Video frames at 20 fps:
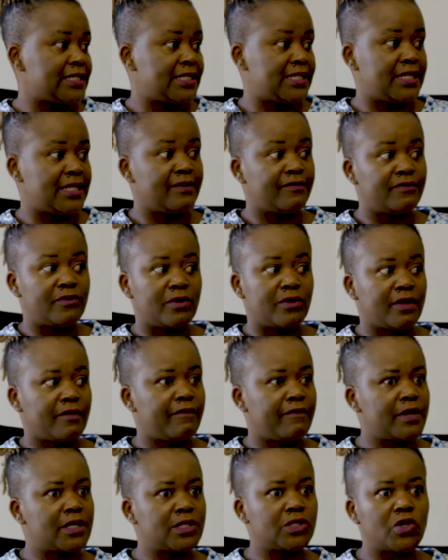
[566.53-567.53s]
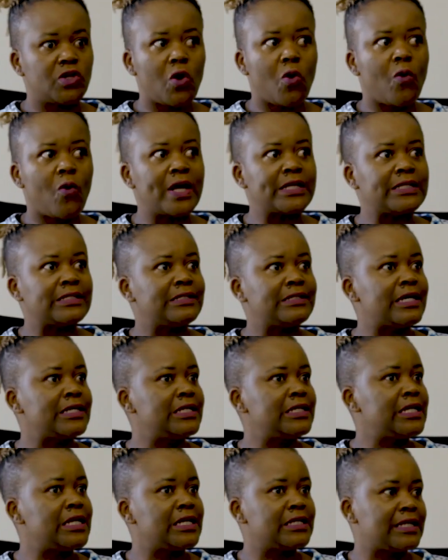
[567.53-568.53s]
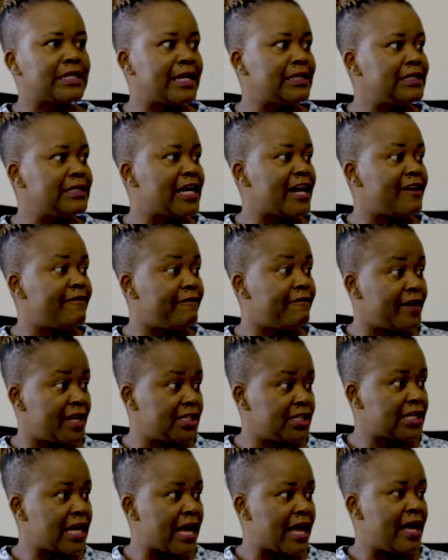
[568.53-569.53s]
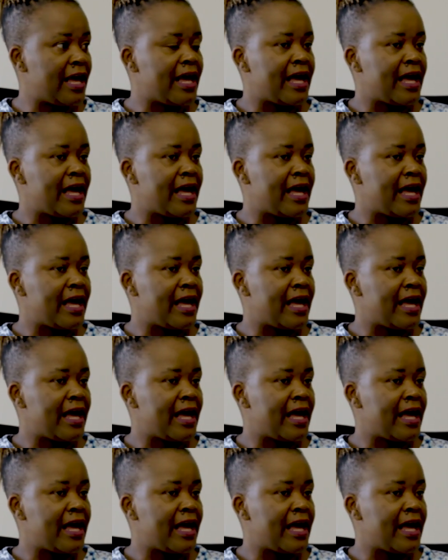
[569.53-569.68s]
She lived on the 1st floor, was such an exciting adventure.